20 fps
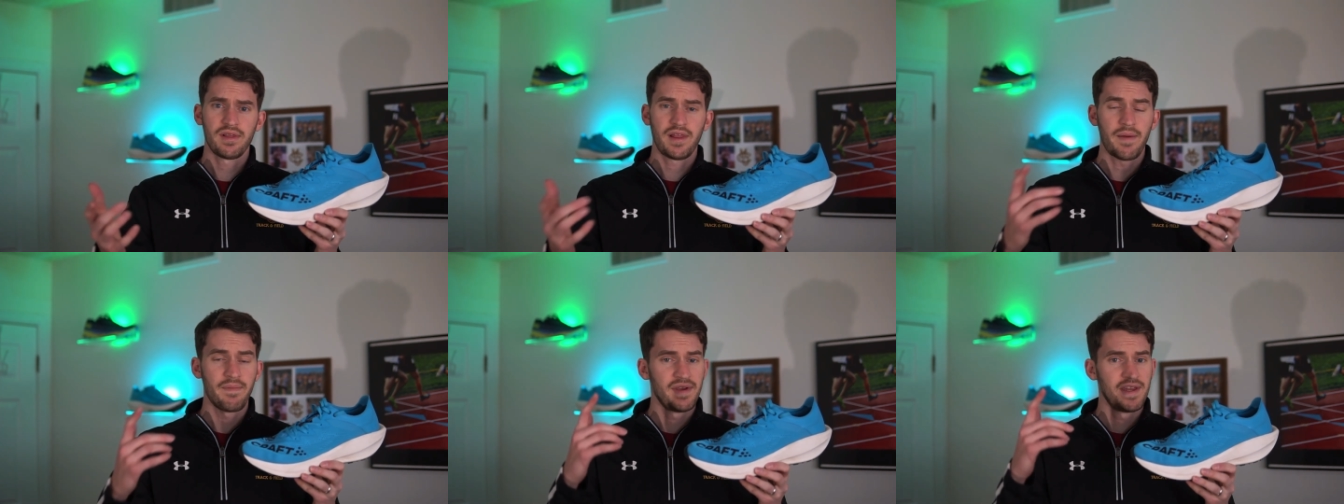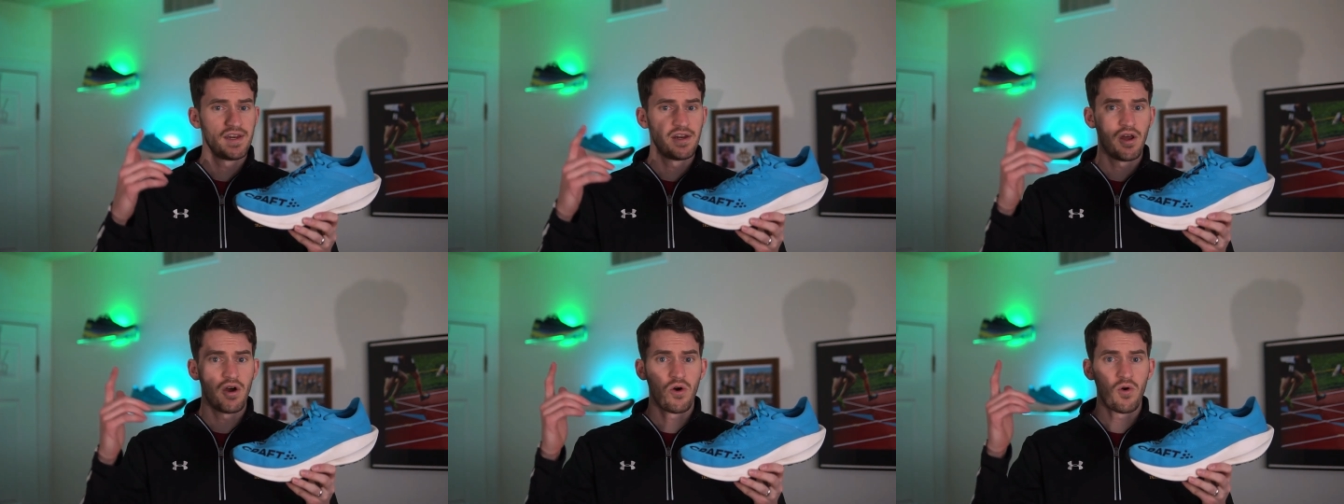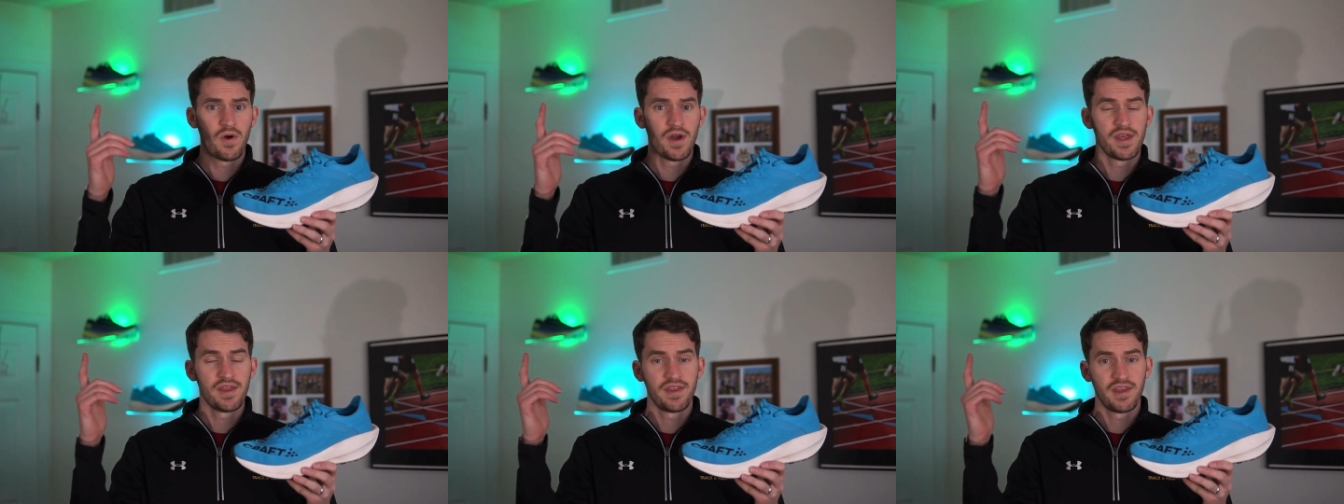Let me
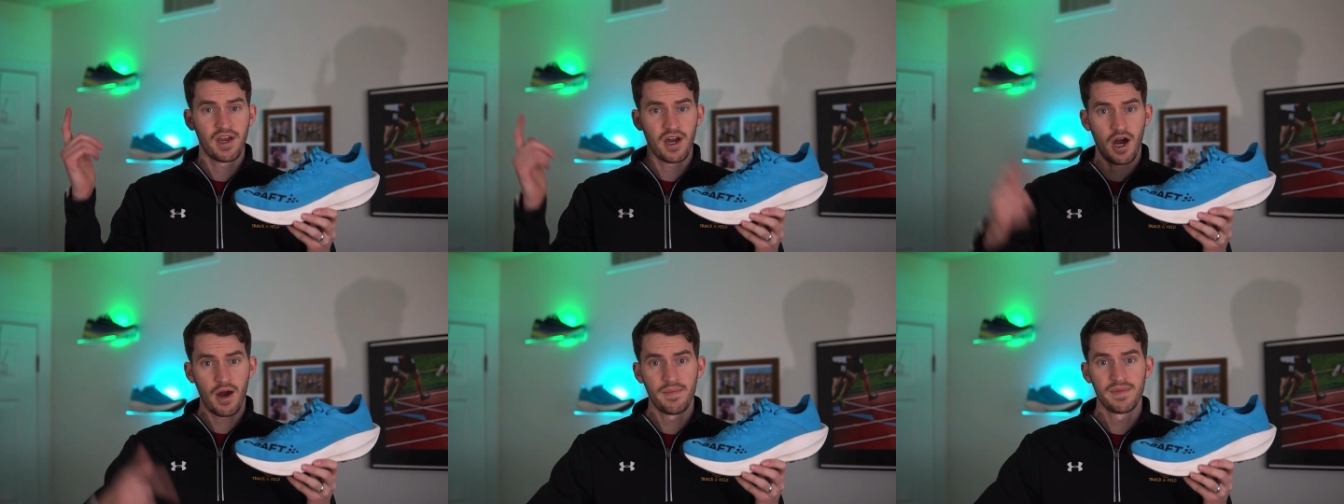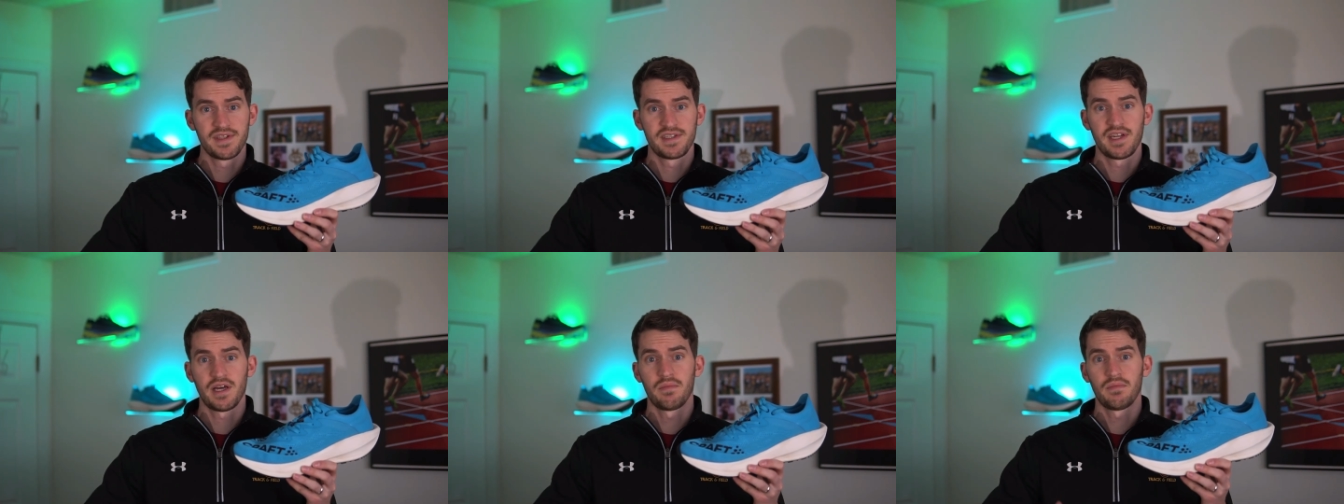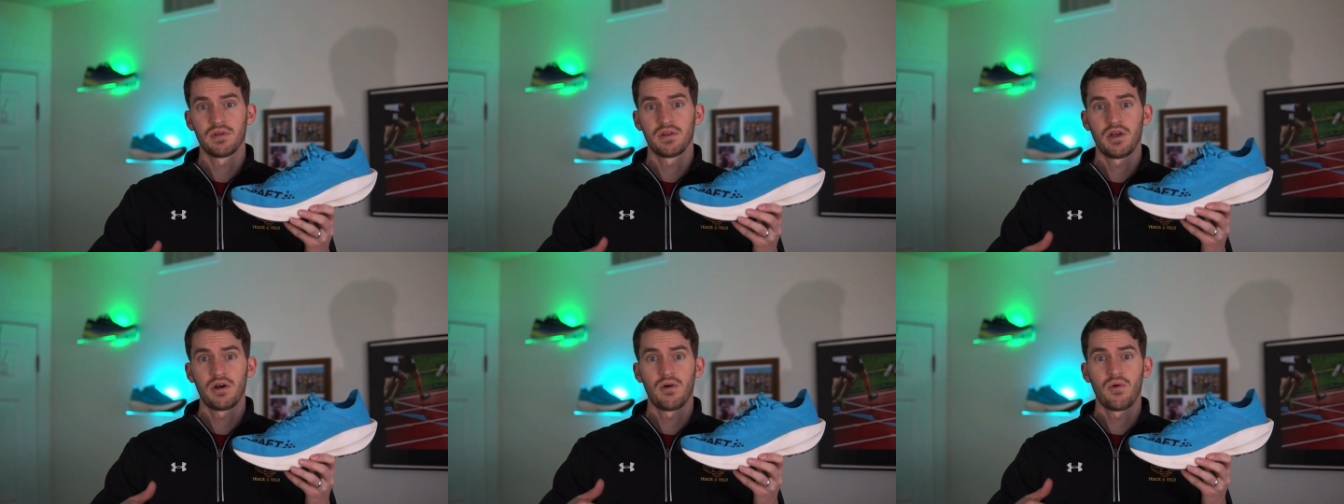know in the comments down
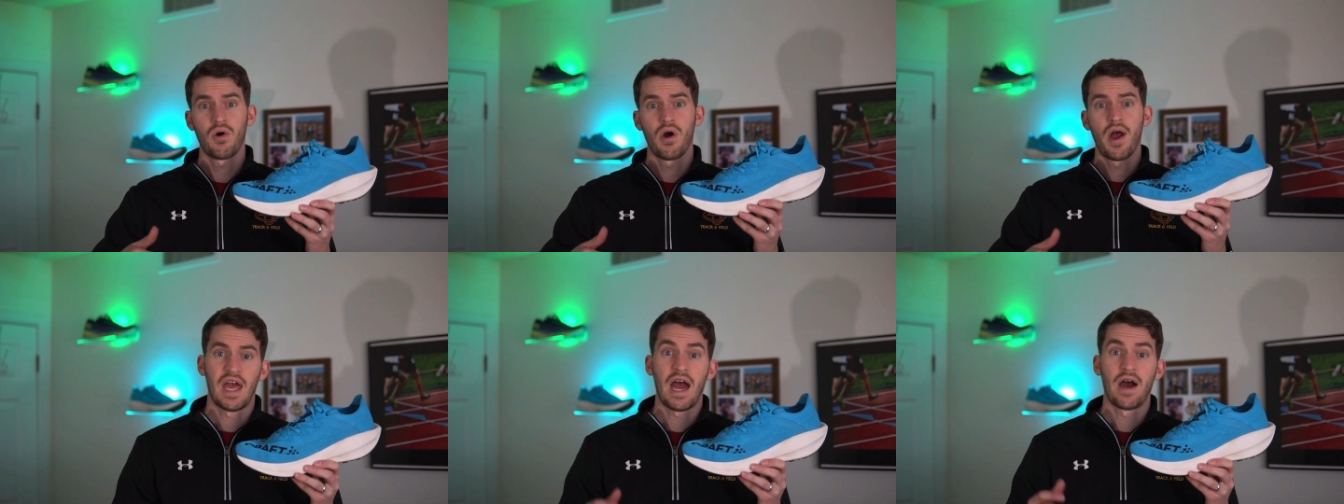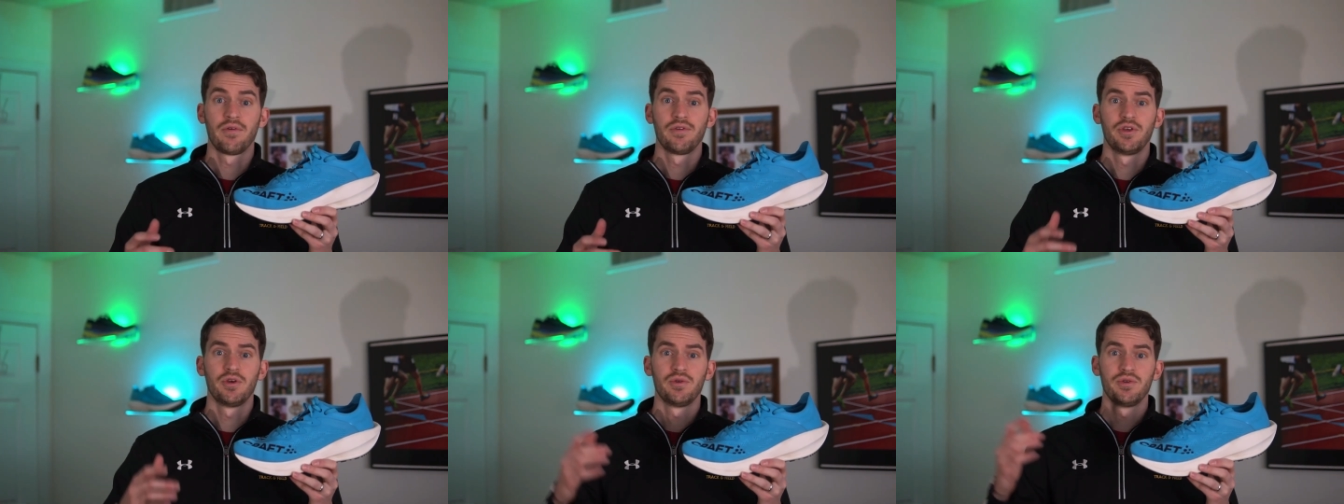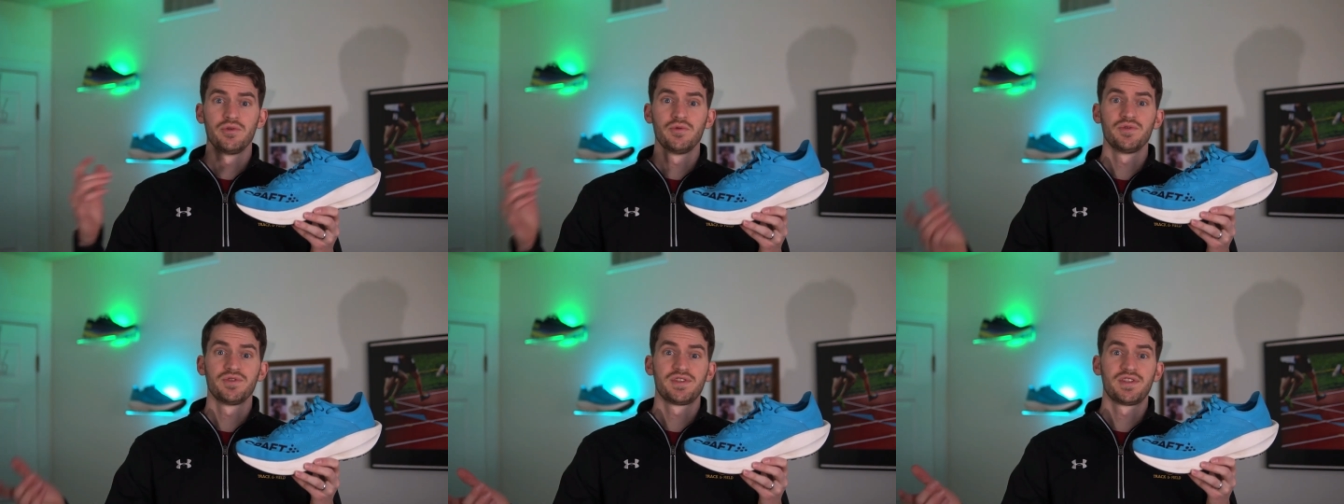below how you
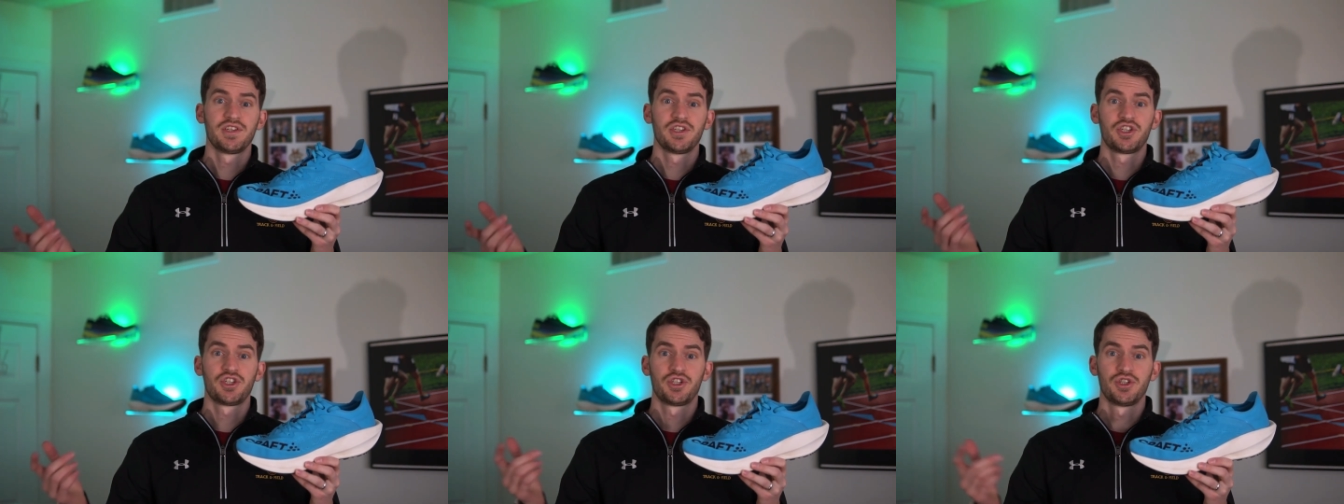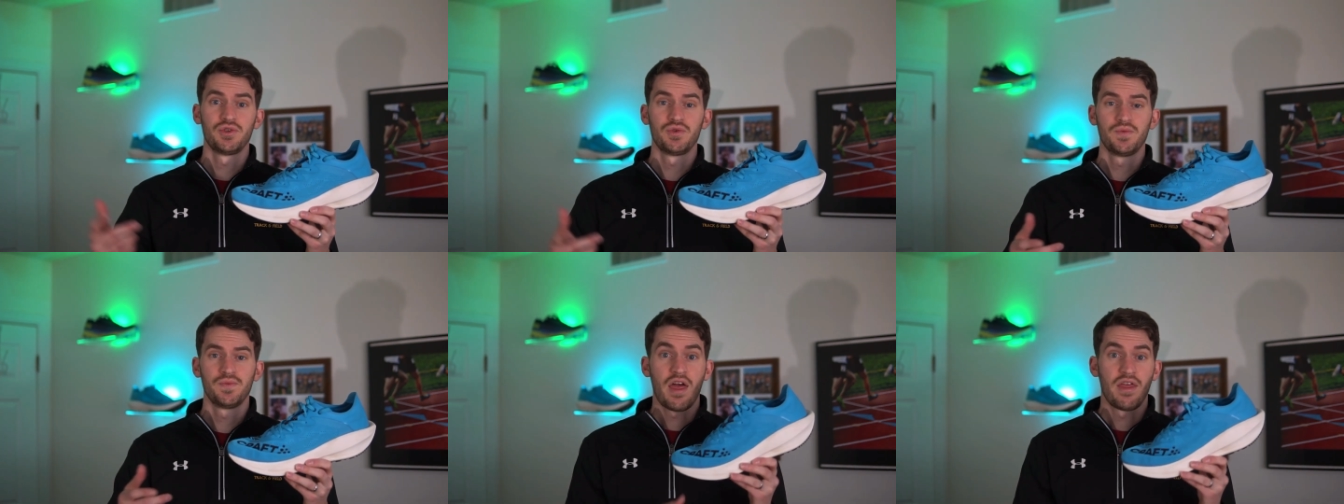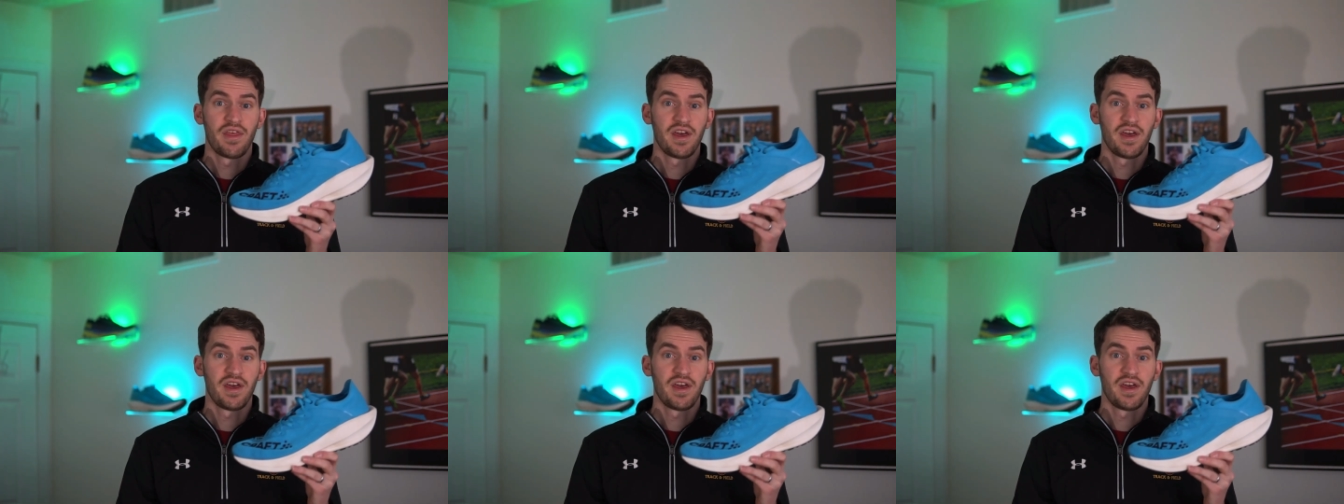use this shoe.